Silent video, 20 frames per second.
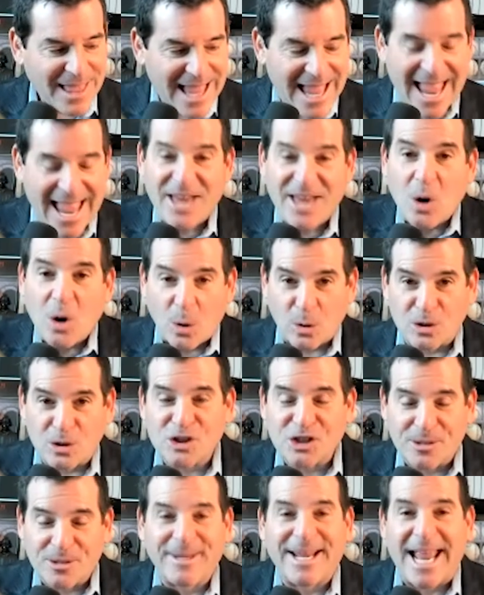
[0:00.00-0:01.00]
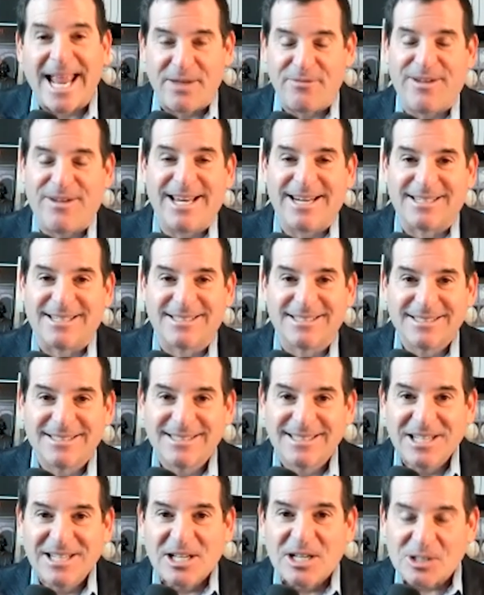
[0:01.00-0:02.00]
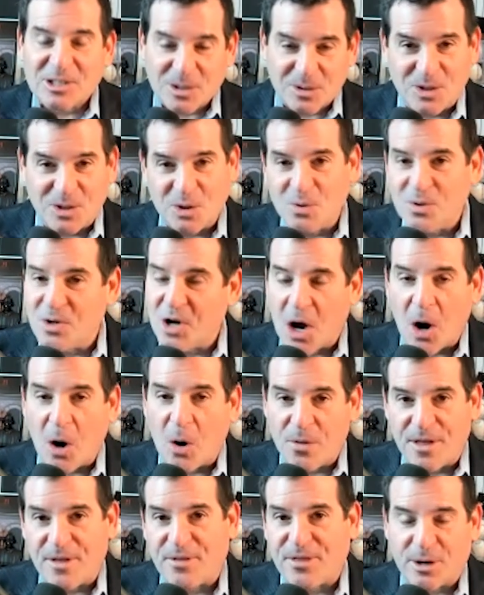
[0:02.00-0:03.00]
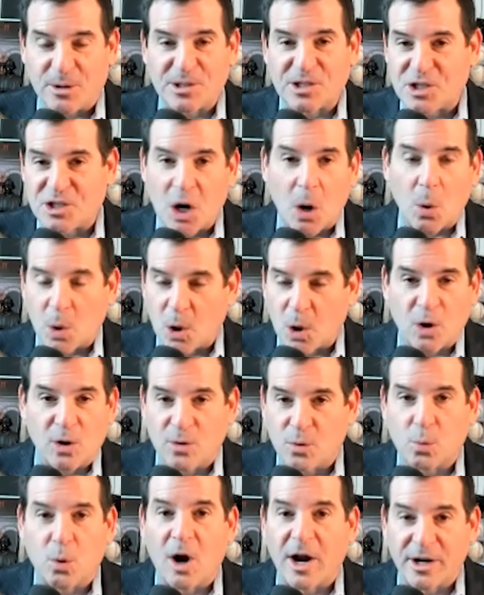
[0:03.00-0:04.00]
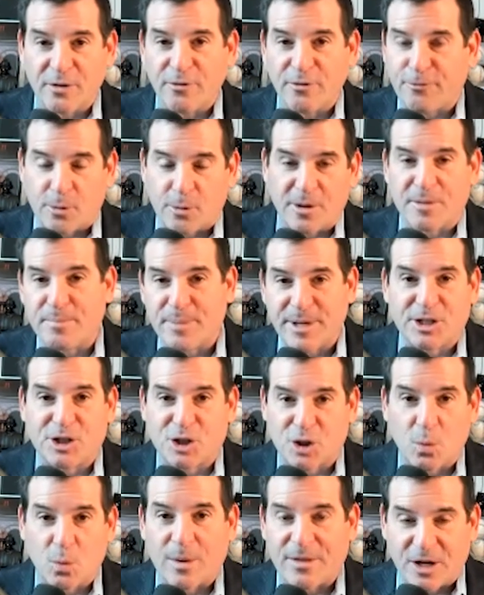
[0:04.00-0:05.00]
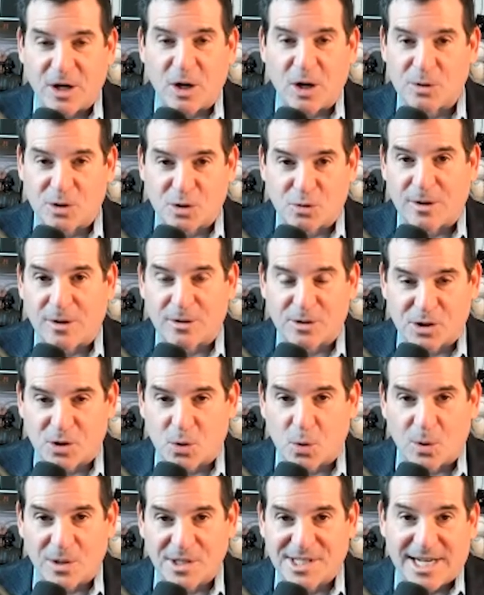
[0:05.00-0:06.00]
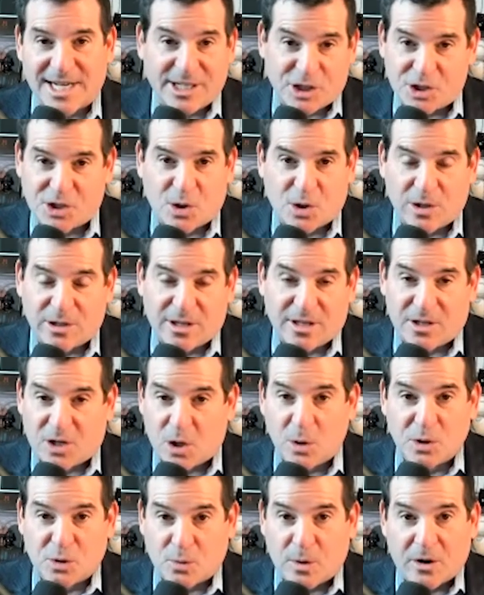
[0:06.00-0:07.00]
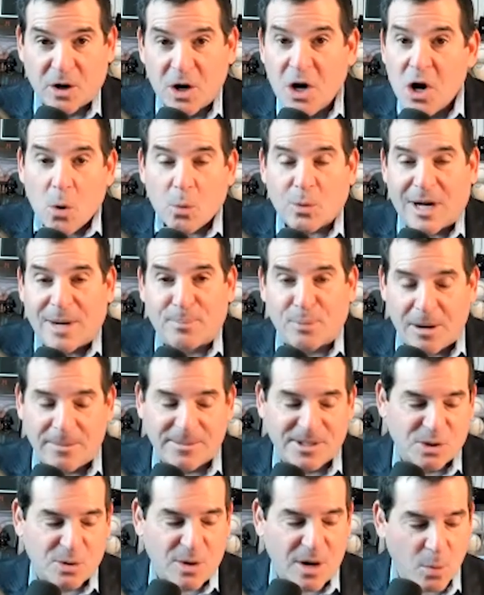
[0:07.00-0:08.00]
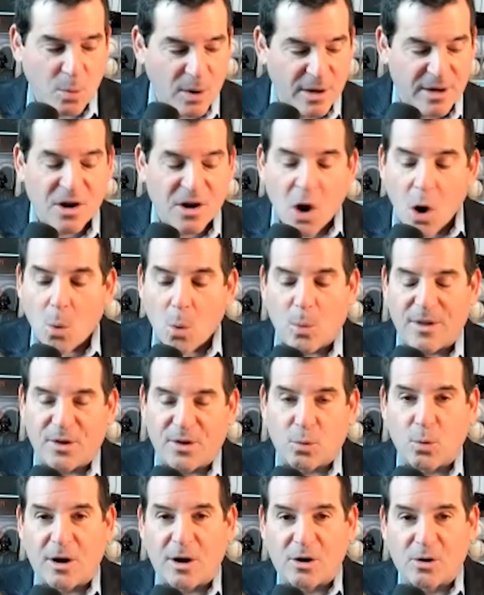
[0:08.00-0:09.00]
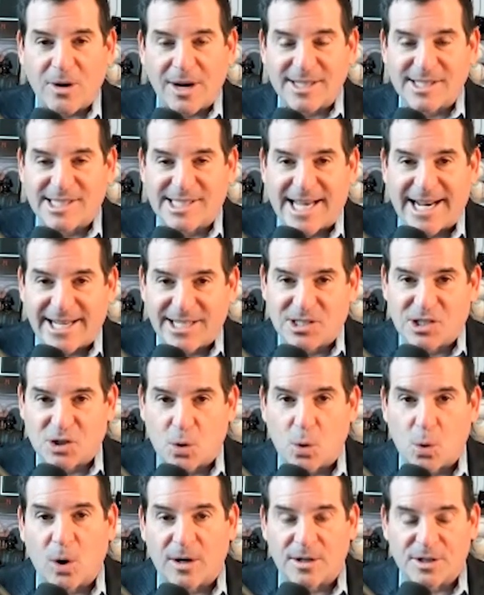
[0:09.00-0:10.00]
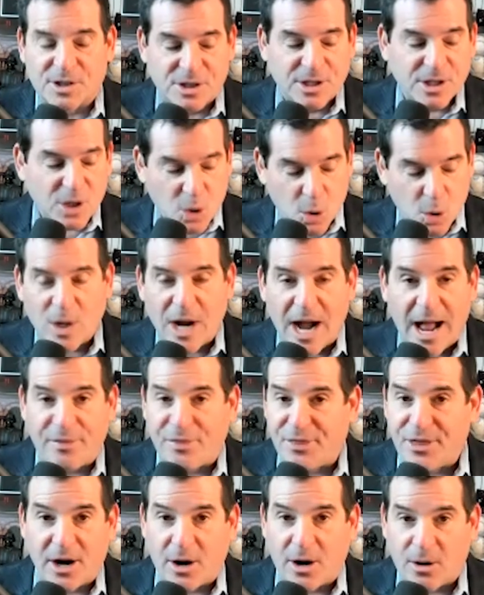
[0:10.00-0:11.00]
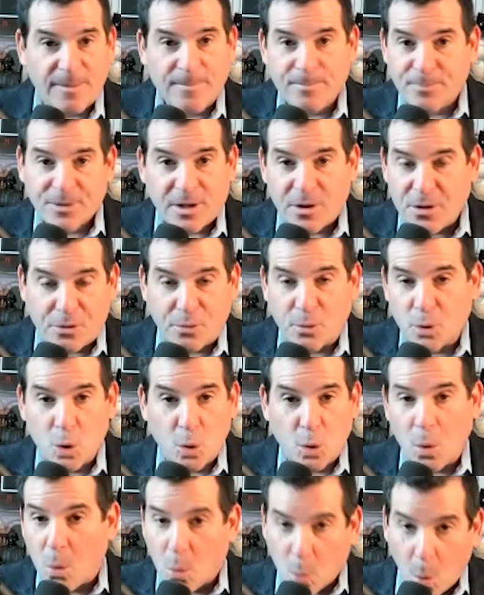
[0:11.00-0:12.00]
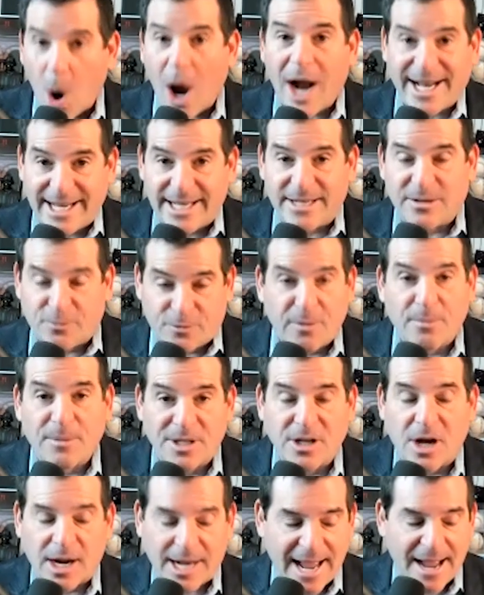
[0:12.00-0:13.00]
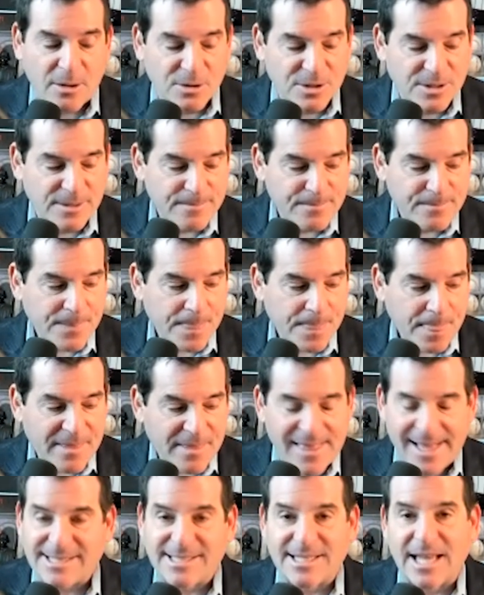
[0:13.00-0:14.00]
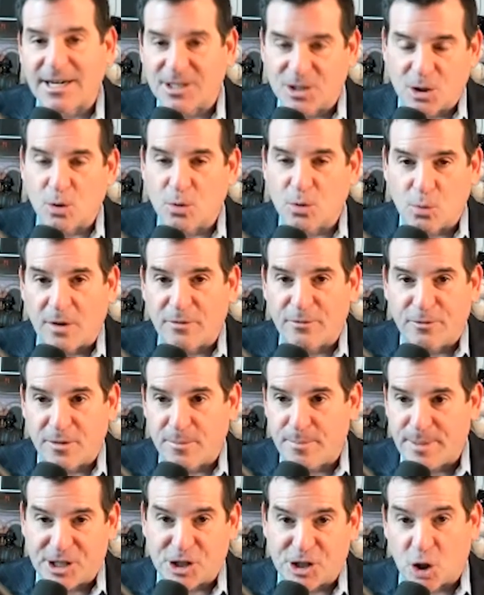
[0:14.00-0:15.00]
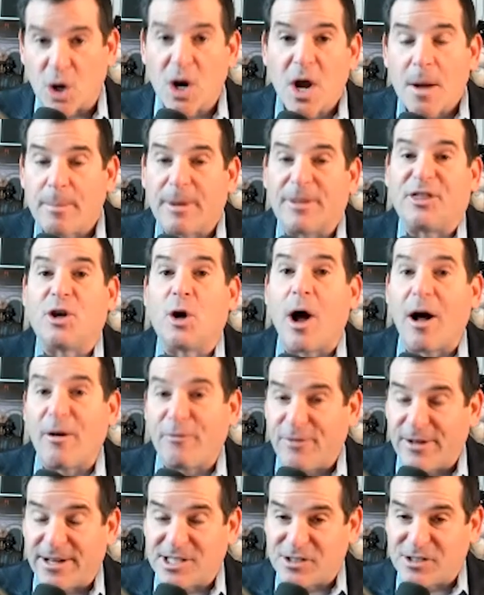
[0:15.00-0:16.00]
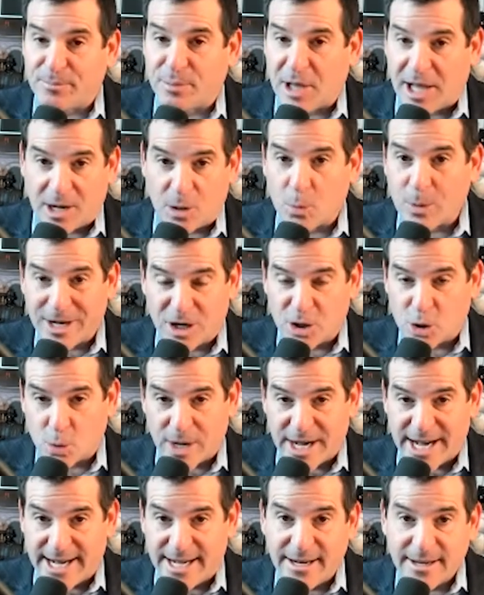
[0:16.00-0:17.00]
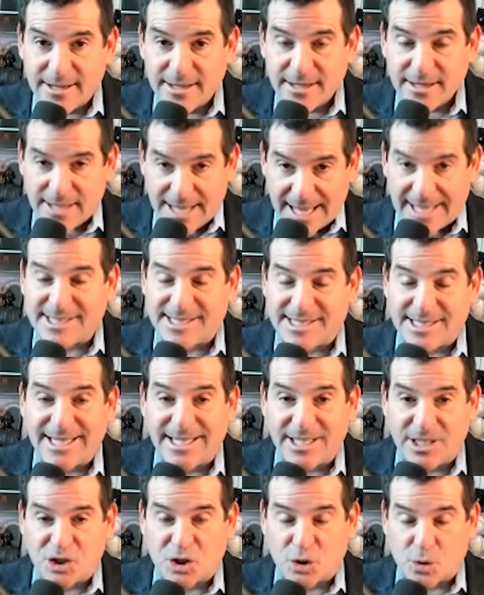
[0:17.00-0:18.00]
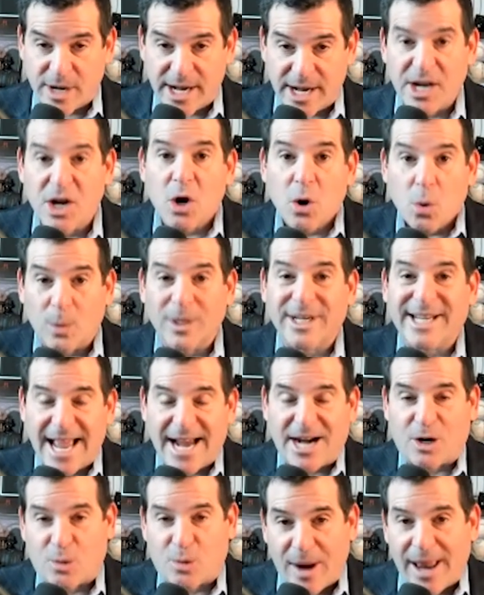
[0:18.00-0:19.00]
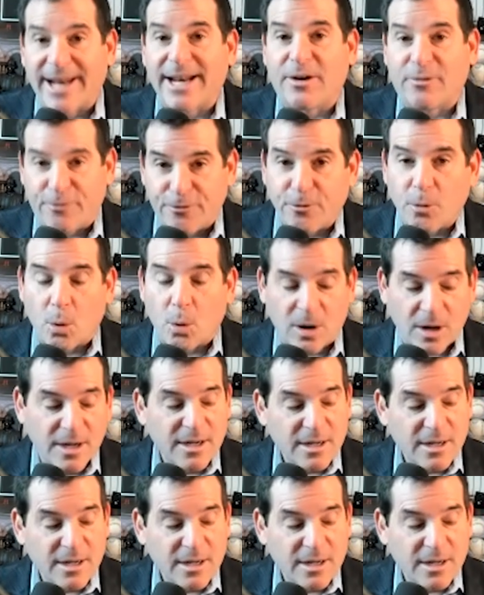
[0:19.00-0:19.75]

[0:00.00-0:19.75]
And ownership gave in. So do you know that there is no earned run for the pitcher when the ghost runner scores? And I just called it the ghost runner when I promised you I wouldn't. When the runner on second scores, who got there through walking from the dugout, that's not an earned run for the pitcher. But the offensive player, we agreed as an industry, would get credit for